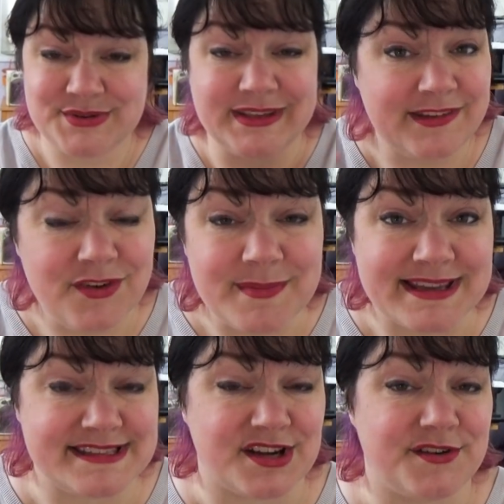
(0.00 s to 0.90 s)
so giving
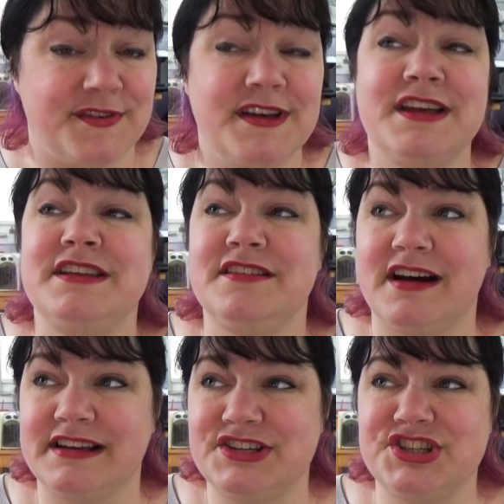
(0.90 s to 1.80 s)
myself
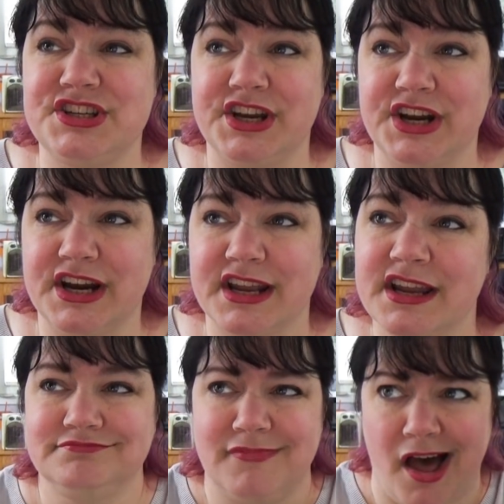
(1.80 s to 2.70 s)
not a generic,